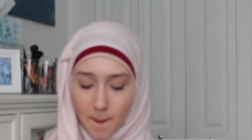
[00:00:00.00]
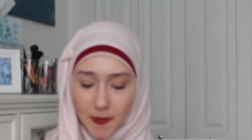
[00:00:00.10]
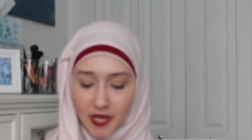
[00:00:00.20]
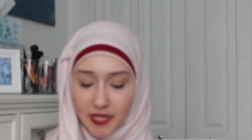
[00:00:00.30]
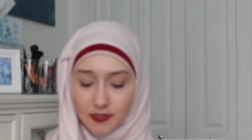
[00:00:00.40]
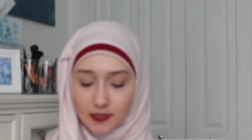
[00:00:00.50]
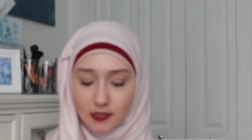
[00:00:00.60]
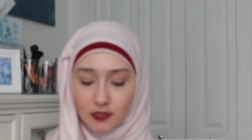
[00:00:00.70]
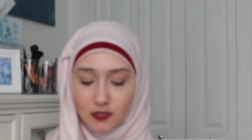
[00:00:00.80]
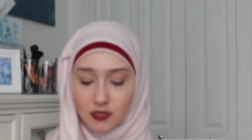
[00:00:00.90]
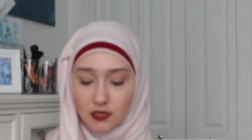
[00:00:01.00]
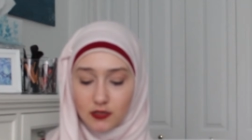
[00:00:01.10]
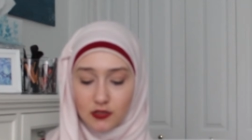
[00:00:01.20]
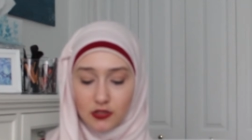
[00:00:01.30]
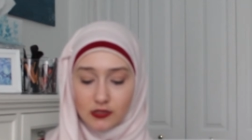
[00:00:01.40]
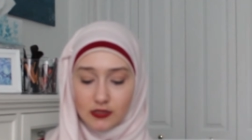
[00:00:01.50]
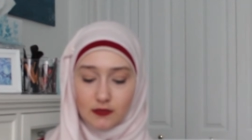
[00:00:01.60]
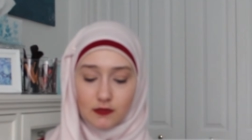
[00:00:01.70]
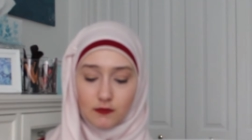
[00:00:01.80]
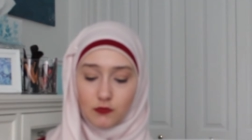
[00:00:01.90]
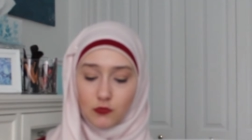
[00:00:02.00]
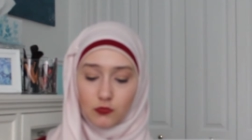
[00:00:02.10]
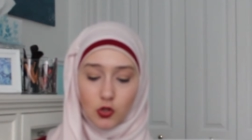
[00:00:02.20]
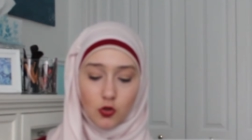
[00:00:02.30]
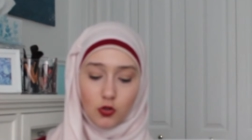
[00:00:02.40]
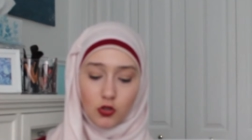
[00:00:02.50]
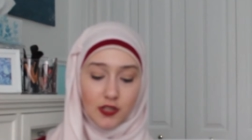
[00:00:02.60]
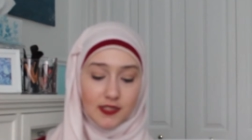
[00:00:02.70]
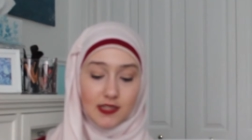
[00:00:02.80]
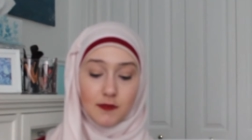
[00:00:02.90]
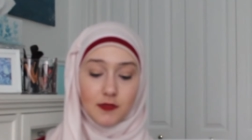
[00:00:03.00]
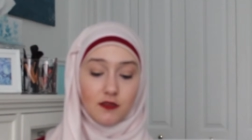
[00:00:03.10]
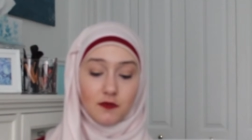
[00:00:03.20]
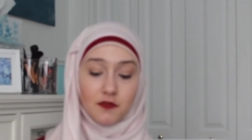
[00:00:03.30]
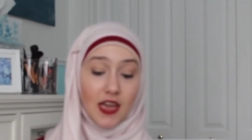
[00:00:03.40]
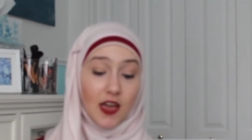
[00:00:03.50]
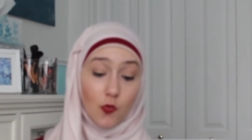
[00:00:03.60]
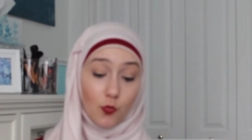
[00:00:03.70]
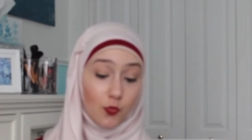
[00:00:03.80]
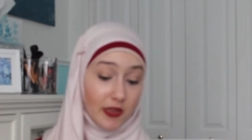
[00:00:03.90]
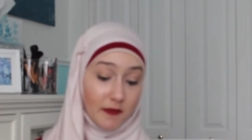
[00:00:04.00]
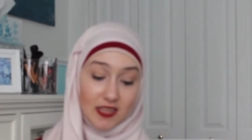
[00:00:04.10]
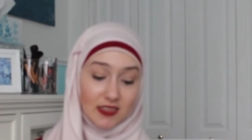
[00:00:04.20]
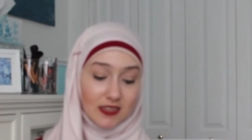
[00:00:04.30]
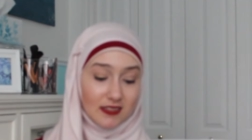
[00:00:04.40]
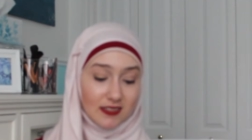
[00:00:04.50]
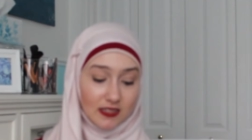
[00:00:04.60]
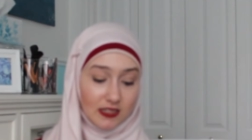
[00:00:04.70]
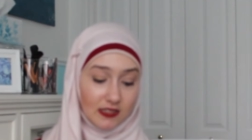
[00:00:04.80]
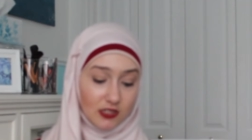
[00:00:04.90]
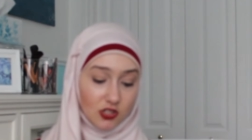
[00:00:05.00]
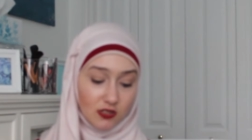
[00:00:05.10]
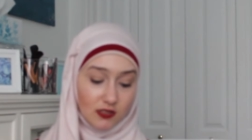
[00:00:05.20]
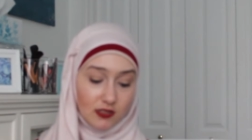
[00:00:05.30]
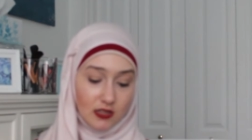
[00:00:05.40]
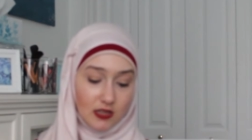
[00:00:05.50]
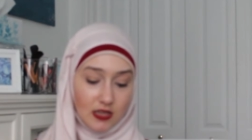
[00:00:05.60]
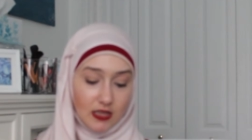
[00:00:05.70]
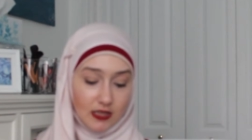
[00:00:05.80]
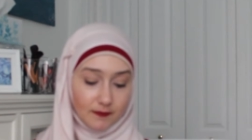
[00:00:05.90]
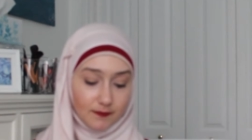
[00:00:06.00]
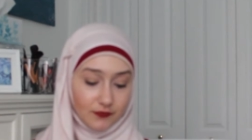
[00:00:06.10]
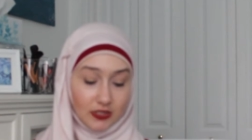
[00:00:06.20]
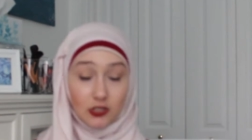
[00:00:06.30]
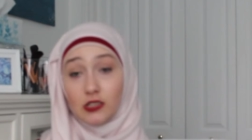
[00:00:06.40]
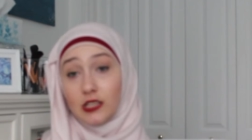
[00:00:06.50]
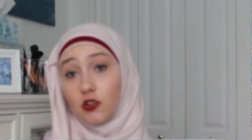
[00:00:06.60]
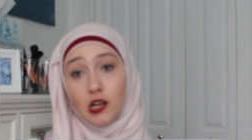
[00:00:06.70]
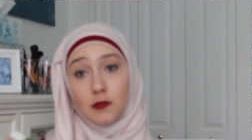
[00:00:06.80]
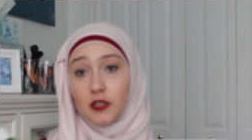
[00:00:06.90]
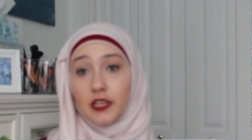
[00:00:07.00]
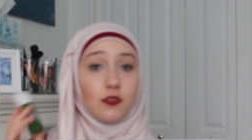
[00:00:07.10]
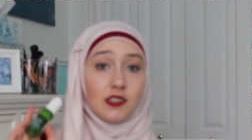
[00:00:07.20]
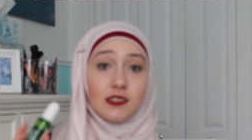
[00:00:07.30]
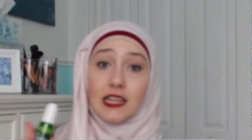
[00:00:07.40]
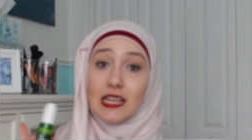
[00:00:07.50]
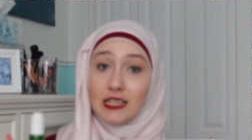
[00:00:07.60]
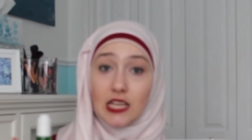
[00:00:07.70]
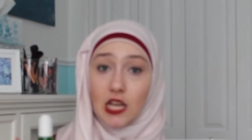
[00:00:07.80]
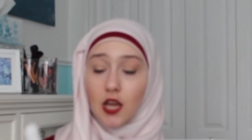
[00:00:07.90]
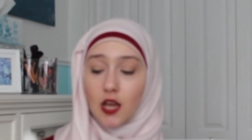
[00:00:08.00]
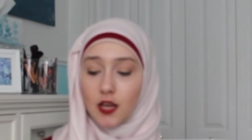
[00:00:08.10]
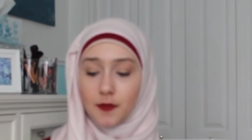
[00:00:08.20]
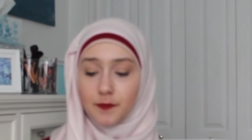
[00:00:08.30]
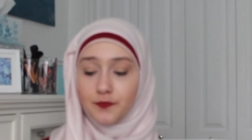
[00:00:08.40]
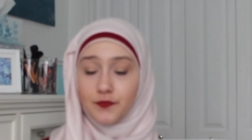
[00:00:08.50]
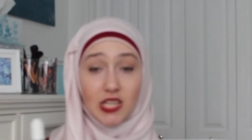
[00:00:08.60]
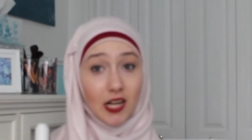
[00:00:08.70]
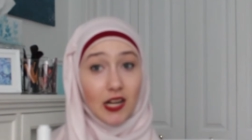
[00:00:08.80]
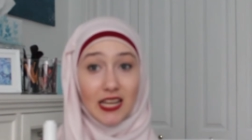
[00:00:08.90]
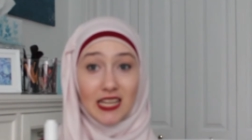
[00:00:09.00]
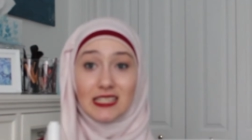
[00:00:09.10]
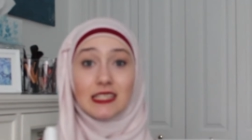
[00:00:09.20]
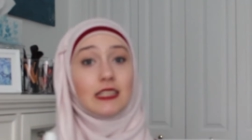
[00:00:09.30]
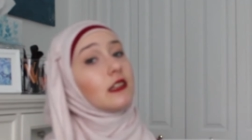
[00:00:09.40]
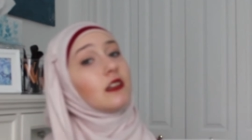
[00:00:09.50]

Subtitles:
But the whole concept of how they made this is just literally incredible. I use this daily, day and night.